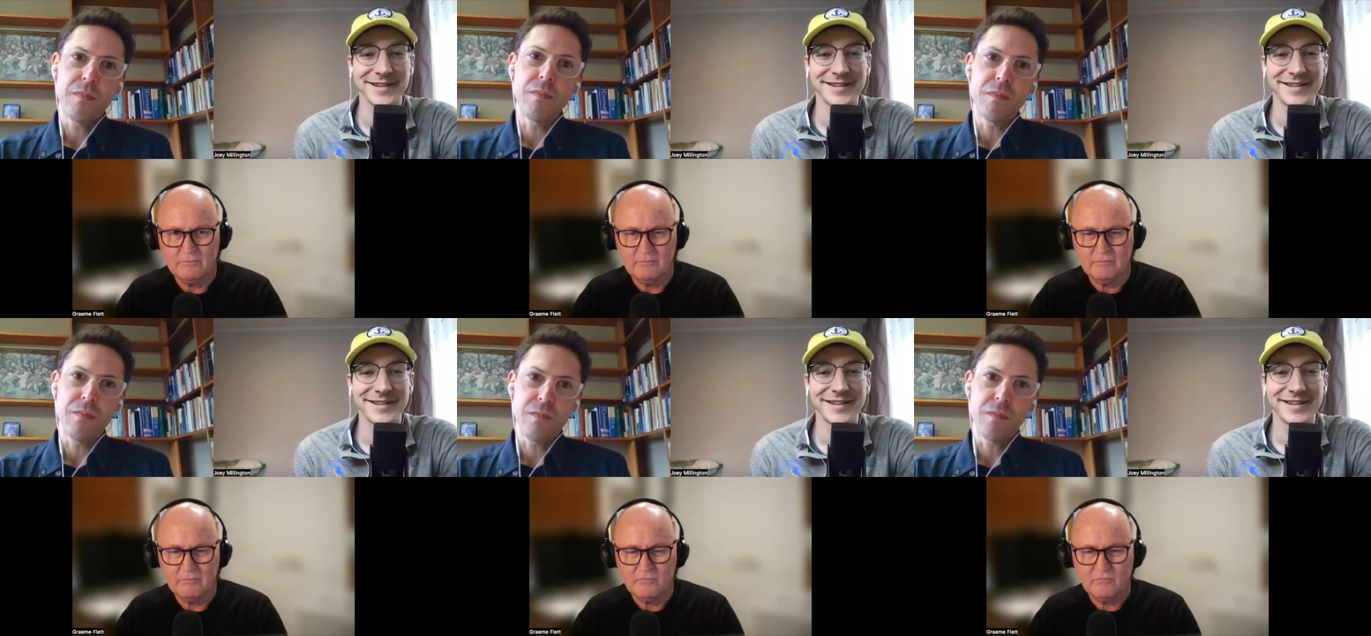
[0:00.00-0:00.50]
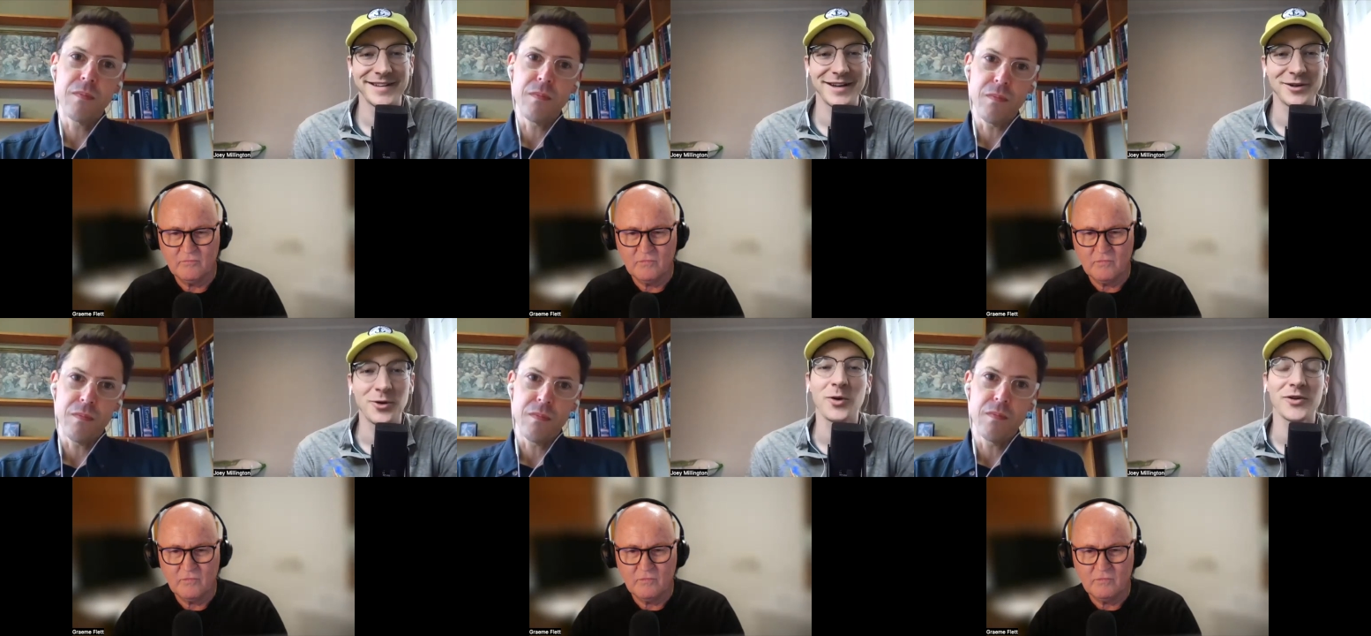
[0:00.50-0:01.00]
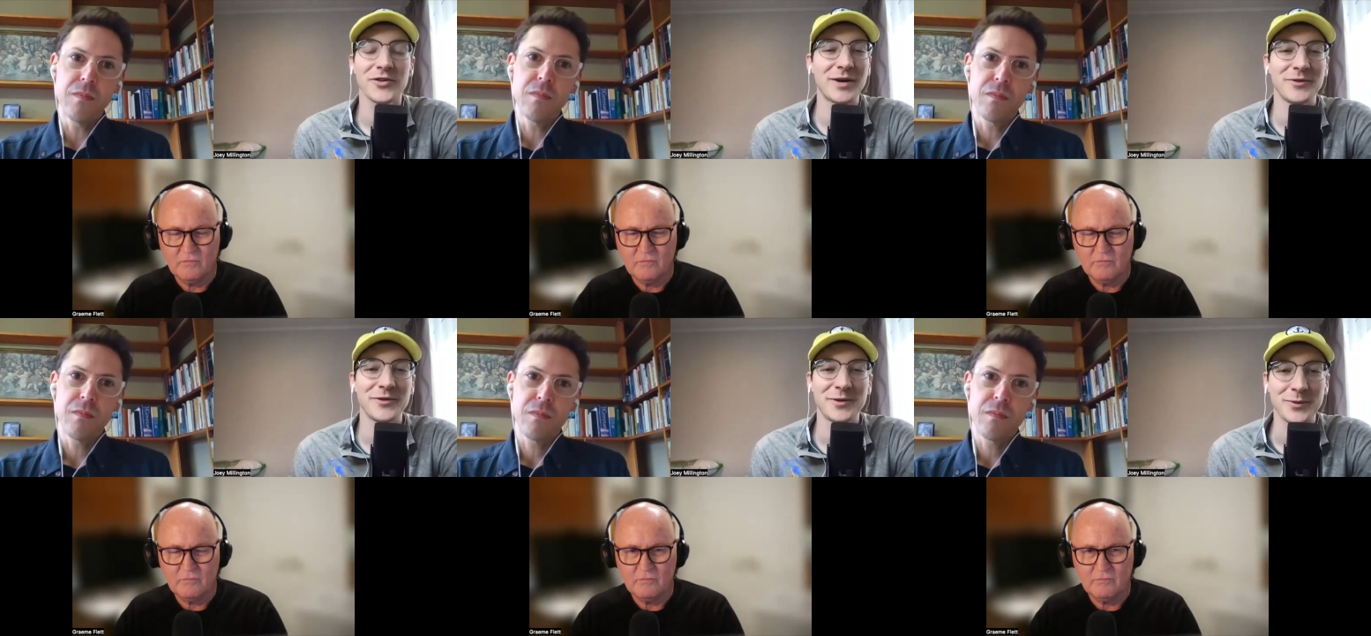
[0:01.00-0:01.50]
Speaker 1: Mm-hmm, mm-hmm. of mm-hmm. course,
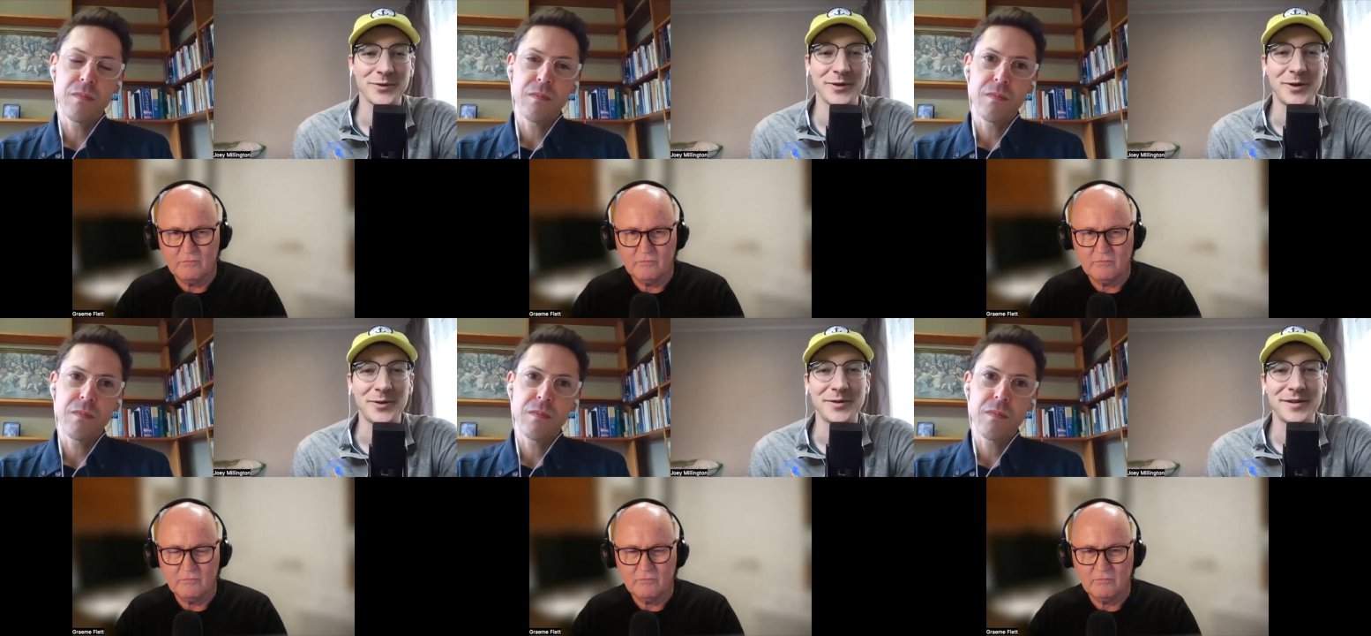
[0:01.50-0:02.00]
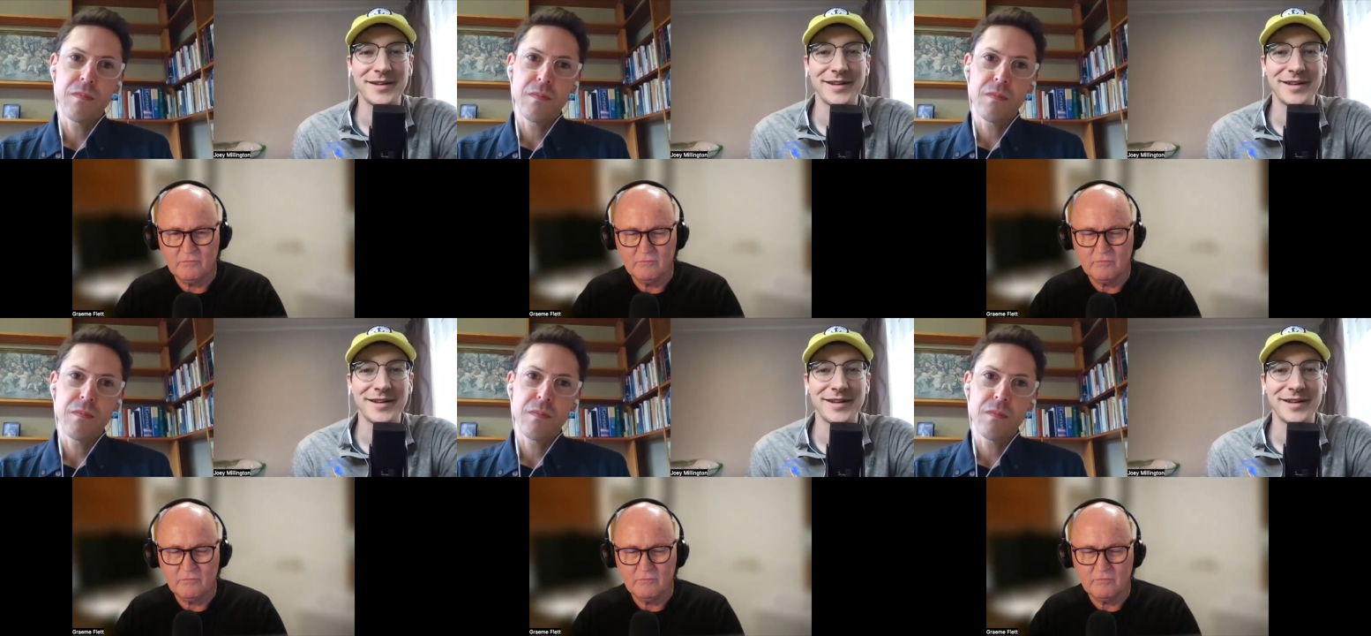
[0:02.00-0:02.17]
that was the result.